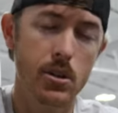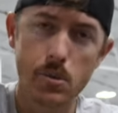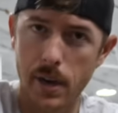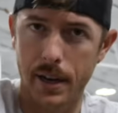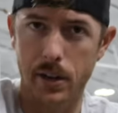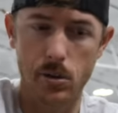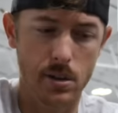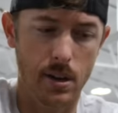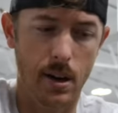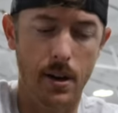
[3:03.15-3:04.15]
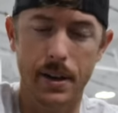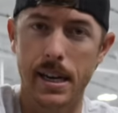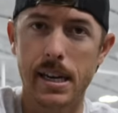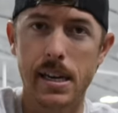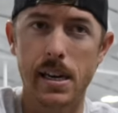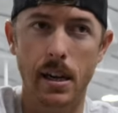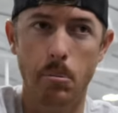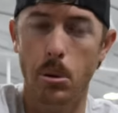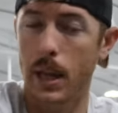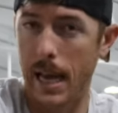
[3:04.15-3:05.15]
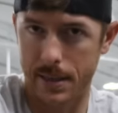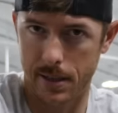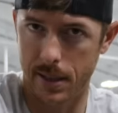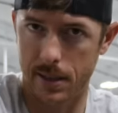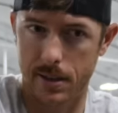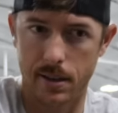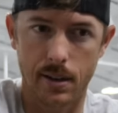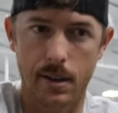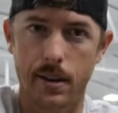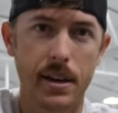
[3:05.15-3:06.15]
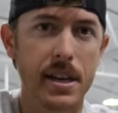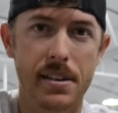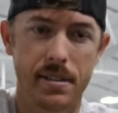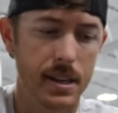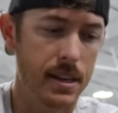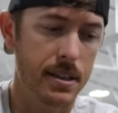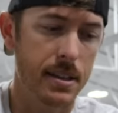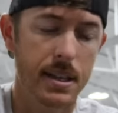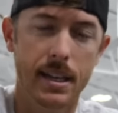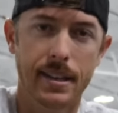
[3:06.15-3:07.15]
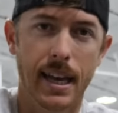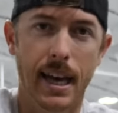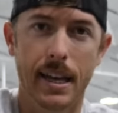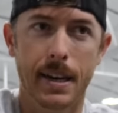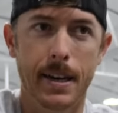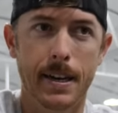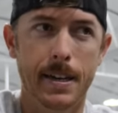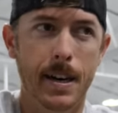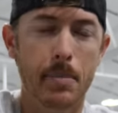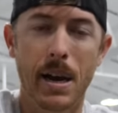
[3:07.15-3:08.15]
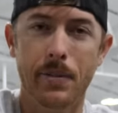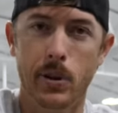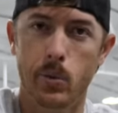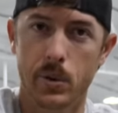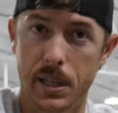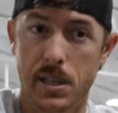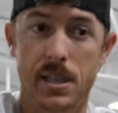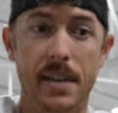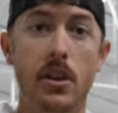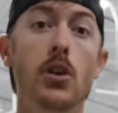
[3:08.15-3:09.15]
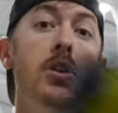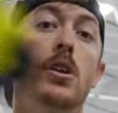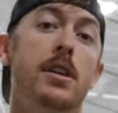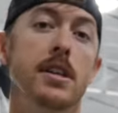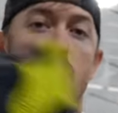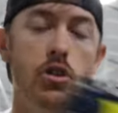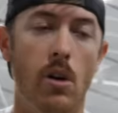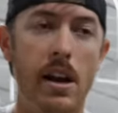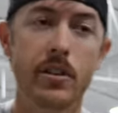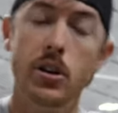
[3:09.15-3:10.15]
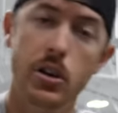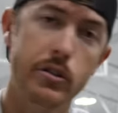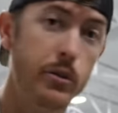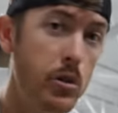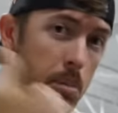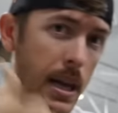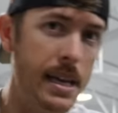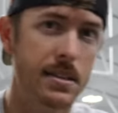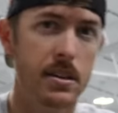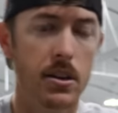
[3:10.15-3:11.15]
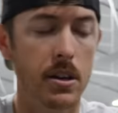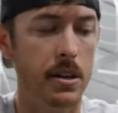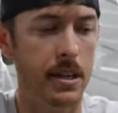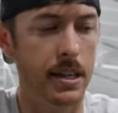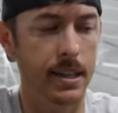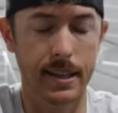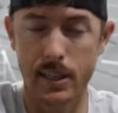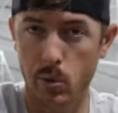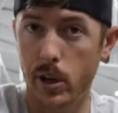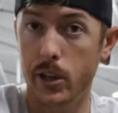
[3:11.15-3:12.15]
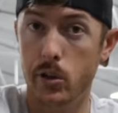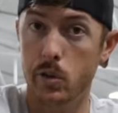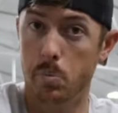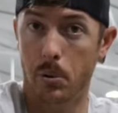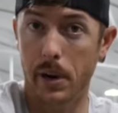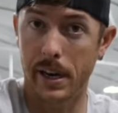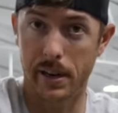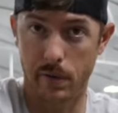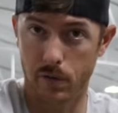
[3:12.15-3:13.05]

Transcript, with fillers: do not use it on any plastics uh, anything that uh, I'm having to really set the hook, drive a hook through plastic on, that's when I use braid and